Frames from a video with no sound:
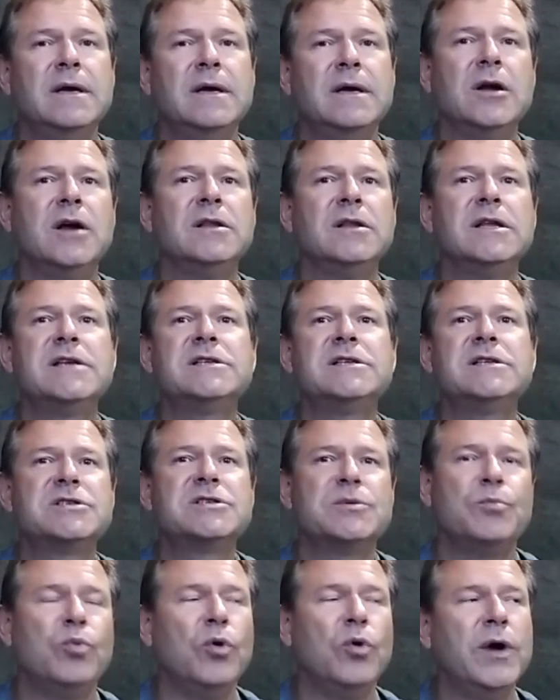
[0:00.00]
not let
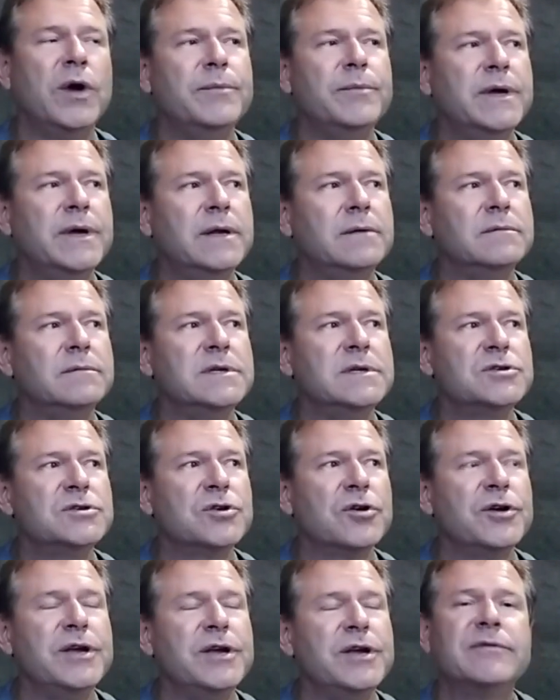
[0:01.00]
disappointment
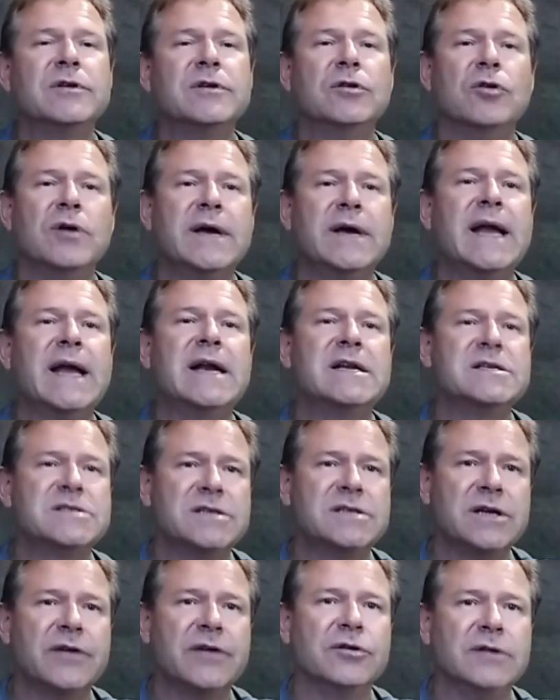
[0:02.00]
deter you. You have to look at it as
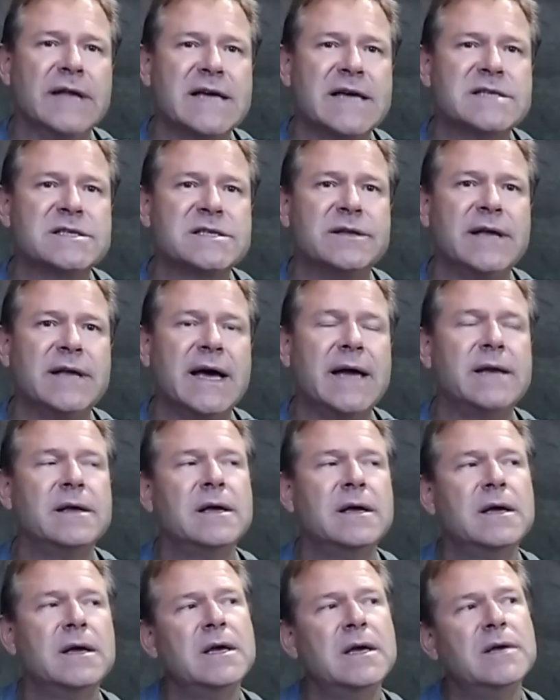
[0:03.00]
another lesson that
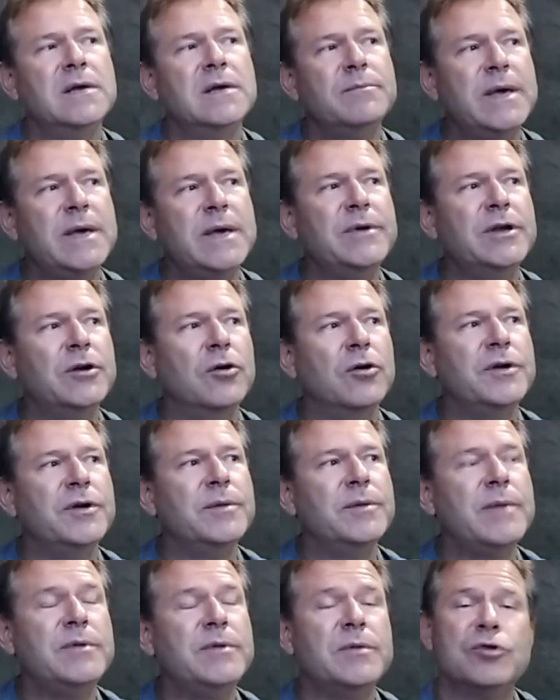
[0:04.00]
maybe you know you
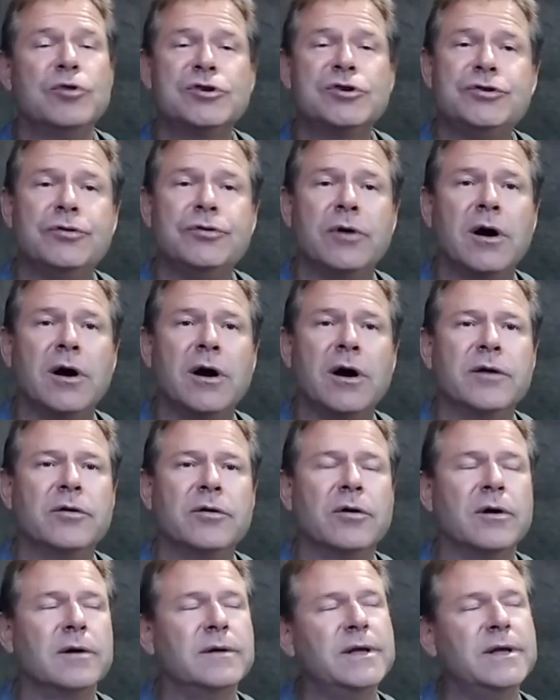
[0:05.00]
maybe push too hard
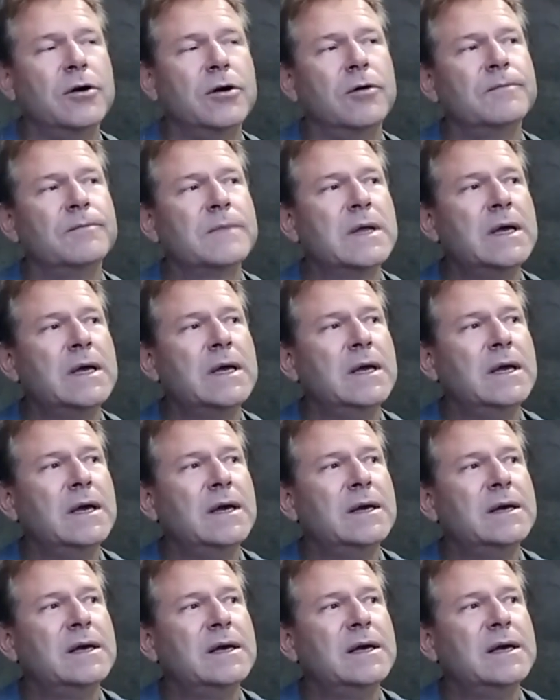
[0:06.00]
or you know
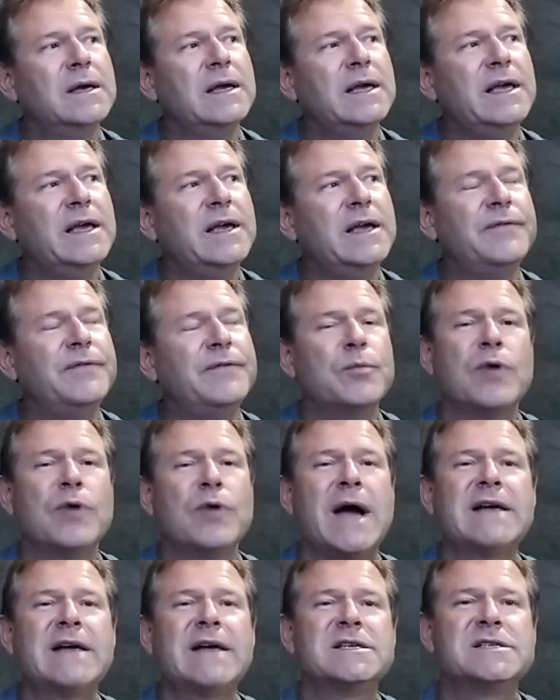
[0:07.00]
if you're
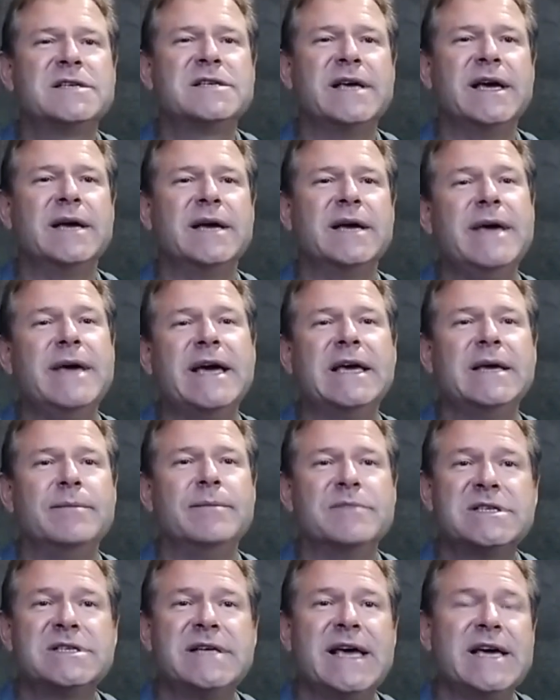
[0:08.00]
practicing and making
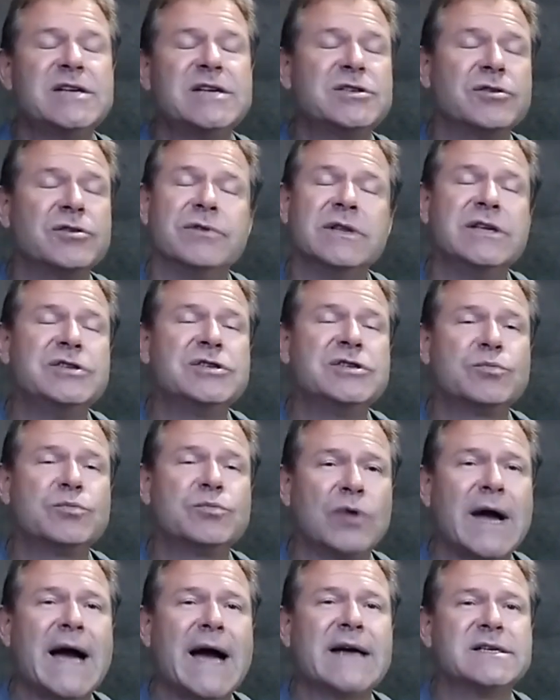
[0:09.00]
mistakes, you're really just
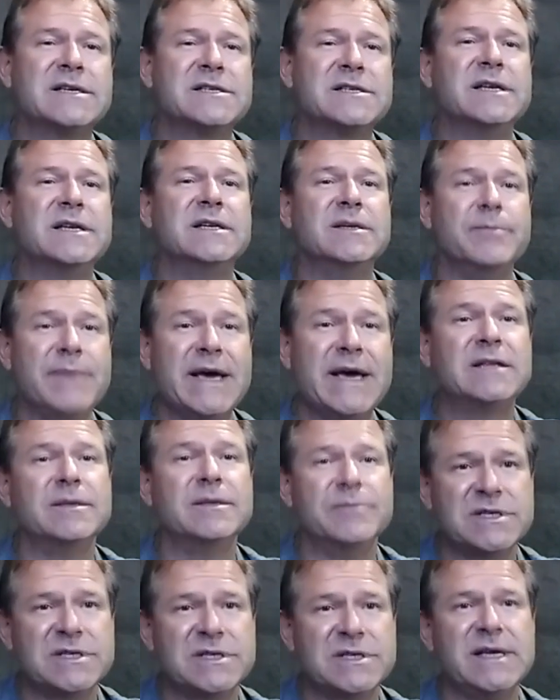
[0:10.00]
practicing to make the
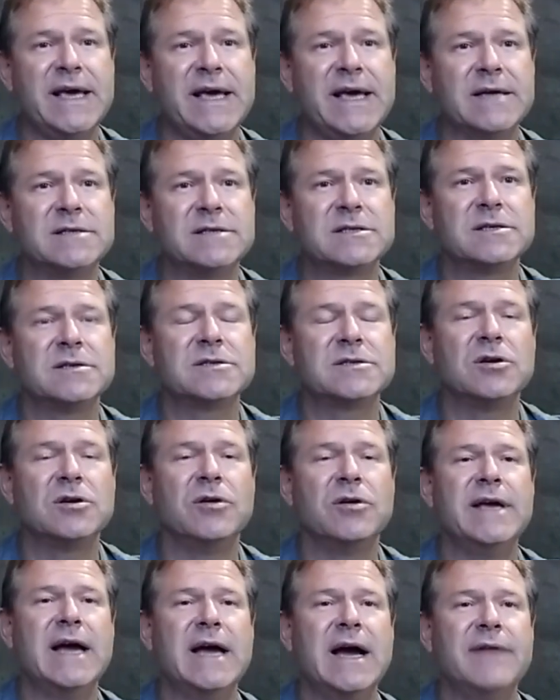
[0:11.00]
mistakes. So
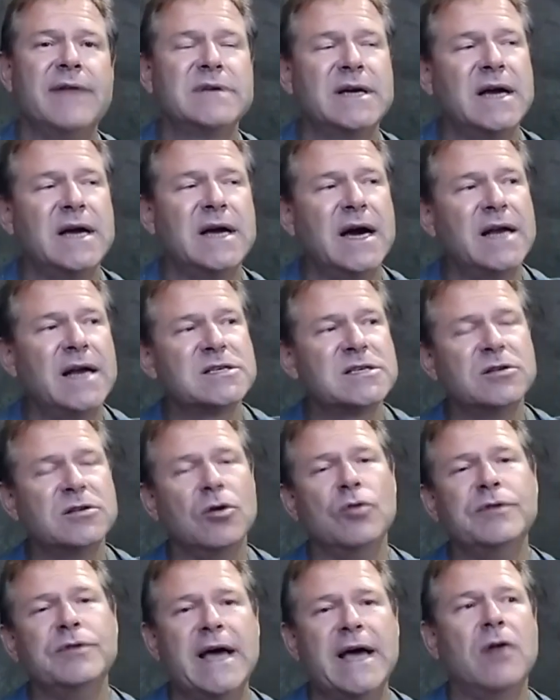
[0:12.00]
you have to kind of
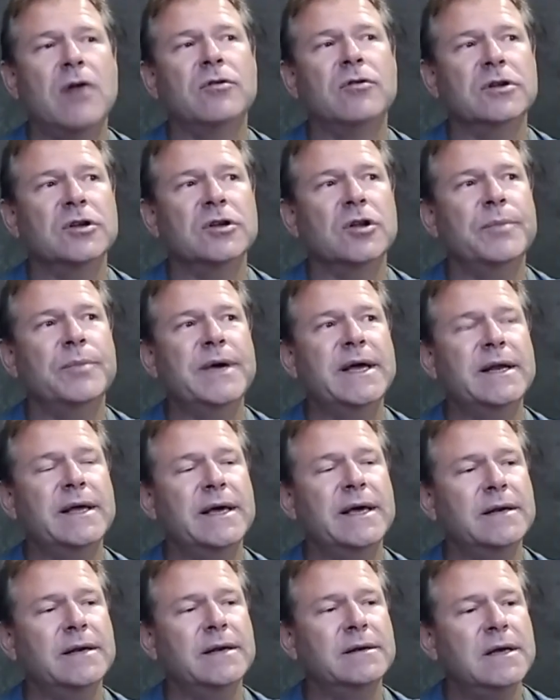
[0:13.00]
slow down a little bit
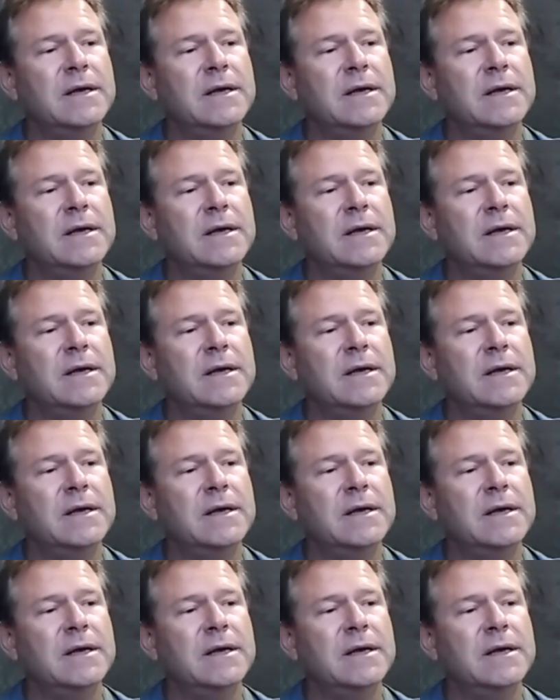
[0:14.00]
and